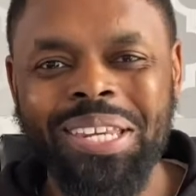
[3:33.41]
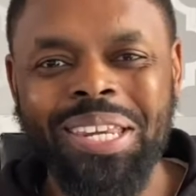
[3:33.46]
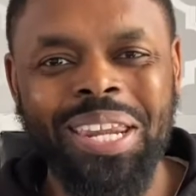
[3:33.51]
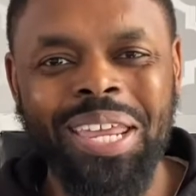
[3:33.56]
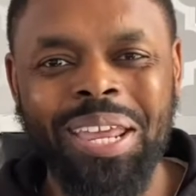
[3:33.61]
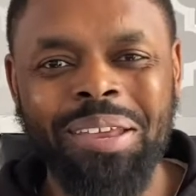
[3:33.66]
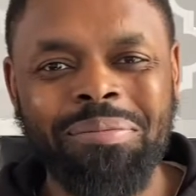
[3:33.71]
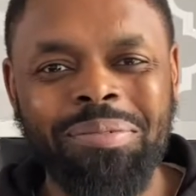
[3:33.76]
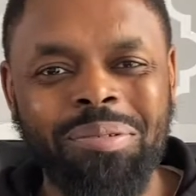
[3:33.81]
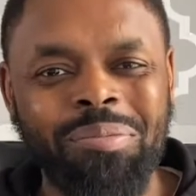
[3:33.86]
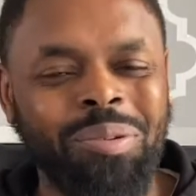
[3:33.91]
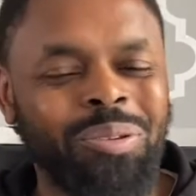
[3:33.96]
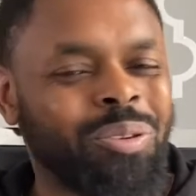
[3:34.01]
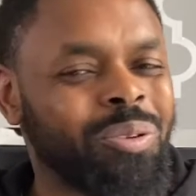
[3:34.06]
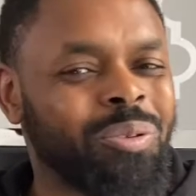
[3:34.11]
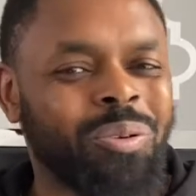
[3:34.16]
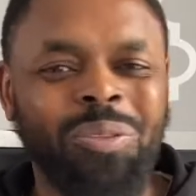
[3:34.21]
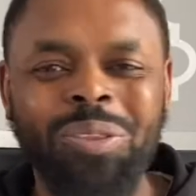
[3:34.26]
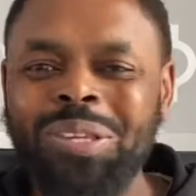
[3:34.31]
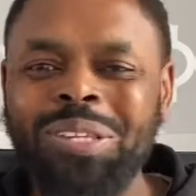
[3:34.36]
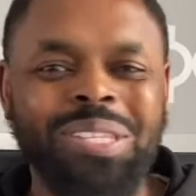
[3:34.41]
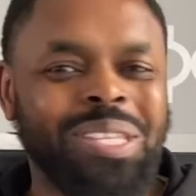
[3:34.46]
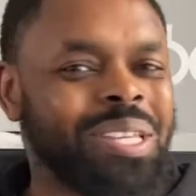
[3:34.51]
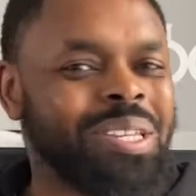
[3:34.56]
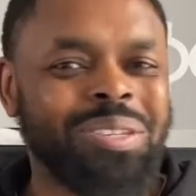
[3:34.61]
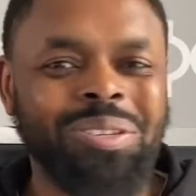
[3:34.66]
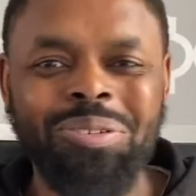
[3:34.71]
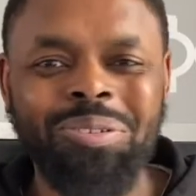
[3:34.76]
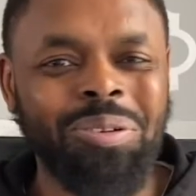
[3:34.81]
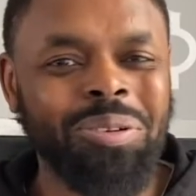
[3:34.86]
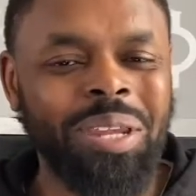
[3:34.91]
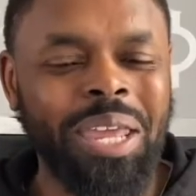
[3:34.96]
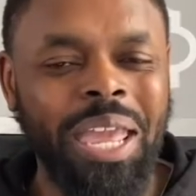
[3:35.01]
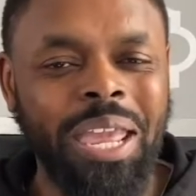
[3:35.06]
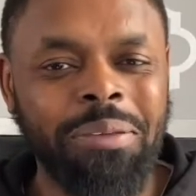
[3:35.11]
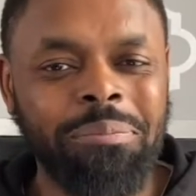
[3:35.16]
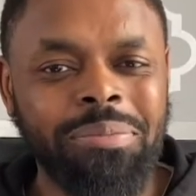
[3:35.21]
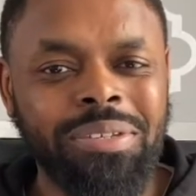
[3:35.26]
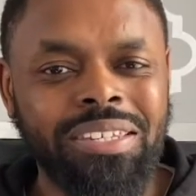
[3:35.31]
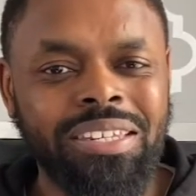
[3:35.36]
names and we've done all these things in your
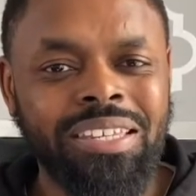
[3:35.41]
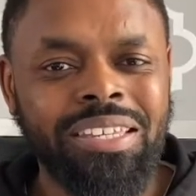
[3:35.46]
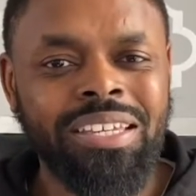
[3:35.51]
names?